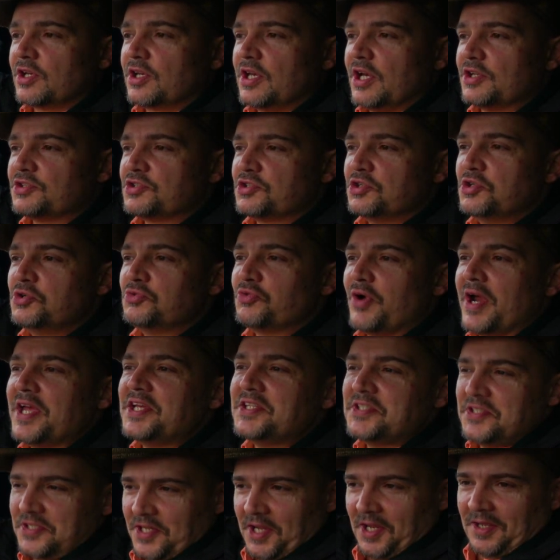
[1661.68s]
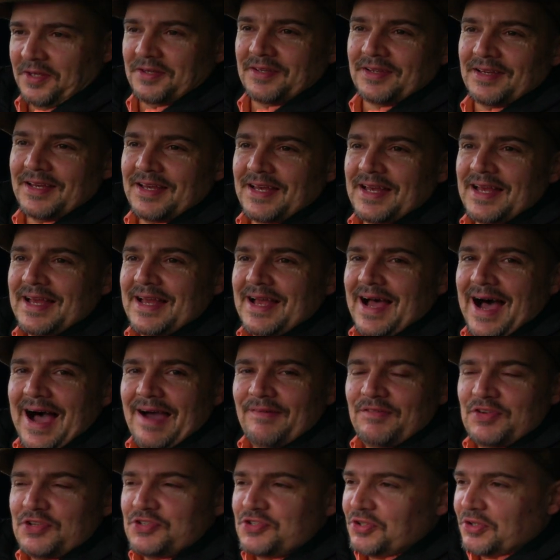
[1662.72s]
Gazoo Racing.
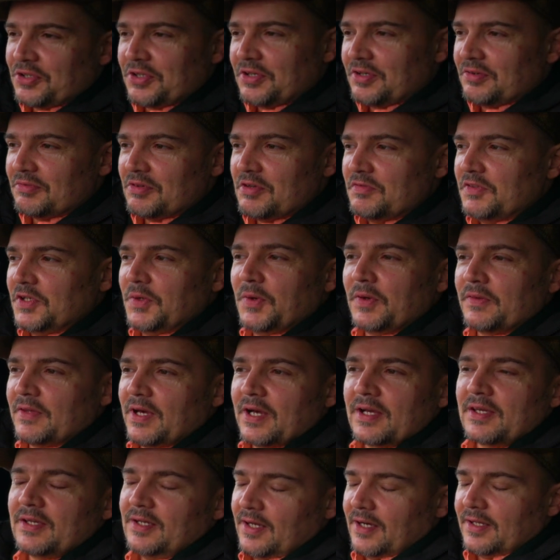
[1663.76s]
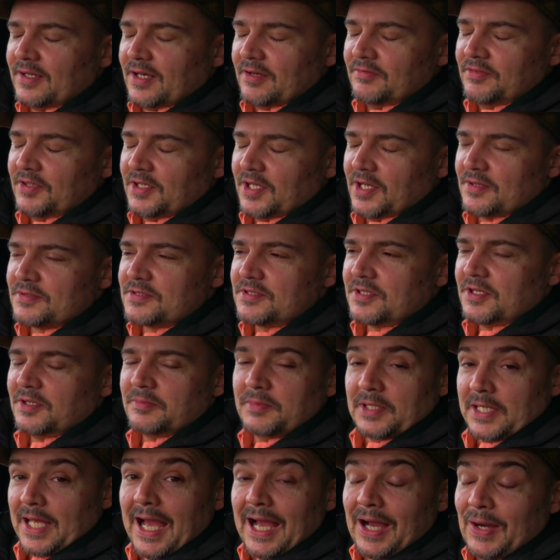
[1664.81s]
I've just done a review on that car, and that video's
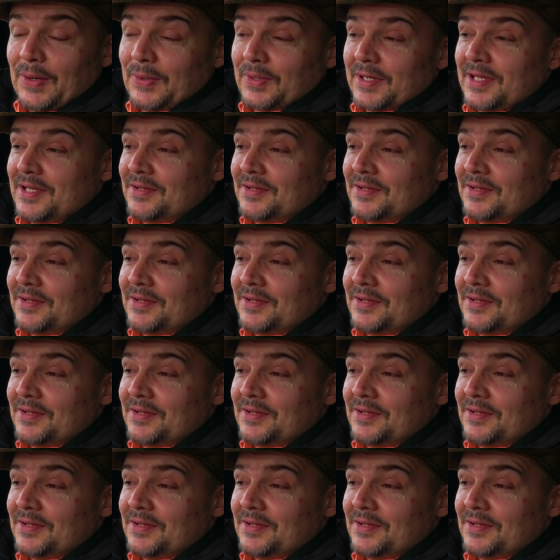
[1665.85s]
coming out.